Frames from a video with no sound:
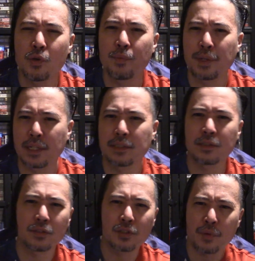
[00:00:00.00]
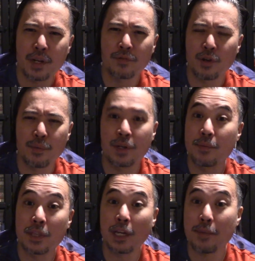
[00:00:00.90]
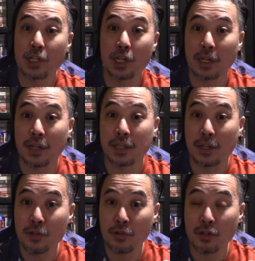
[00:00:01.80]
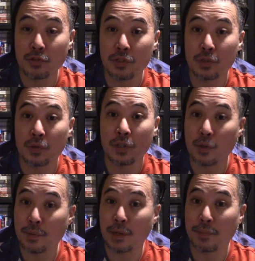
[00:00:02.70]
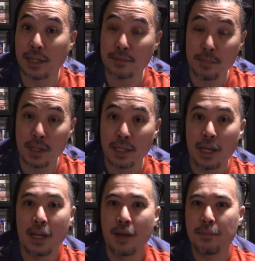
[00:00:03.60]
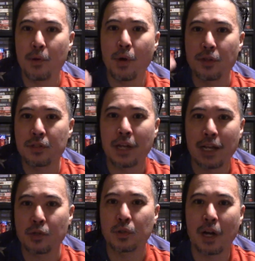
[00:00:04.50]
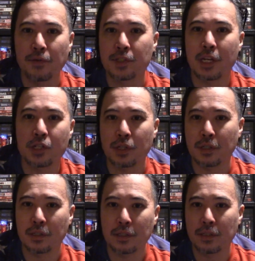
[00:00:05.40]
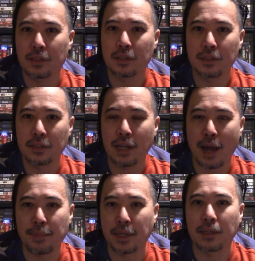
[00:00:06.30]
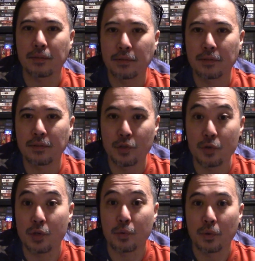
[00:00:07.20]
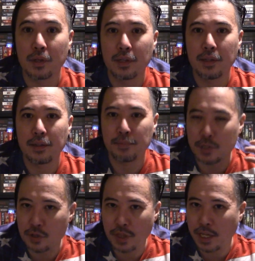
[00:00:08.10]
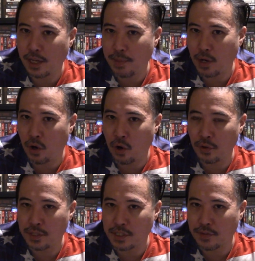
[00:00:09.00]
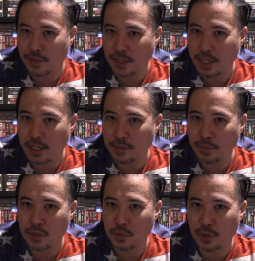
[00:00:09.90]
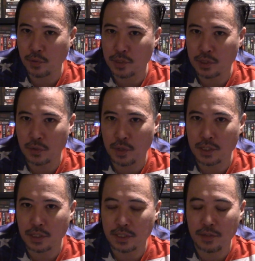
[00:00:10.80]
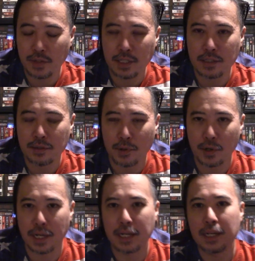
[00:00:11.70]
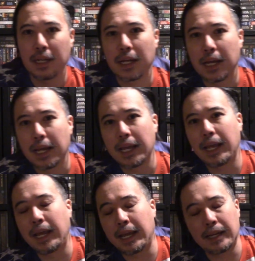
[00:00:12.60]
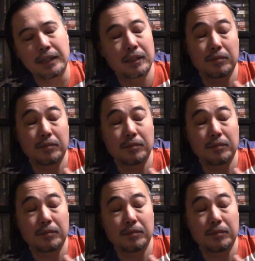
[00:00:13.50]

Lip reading: because there's 3 of them, and you've been thinking about checking out that new grocery store that opened up last month. Meanwhile, there's an actual conversation happening to you, but you're thinking about all these different things, plus wondering what you're going to watch on TV tomorrow night. And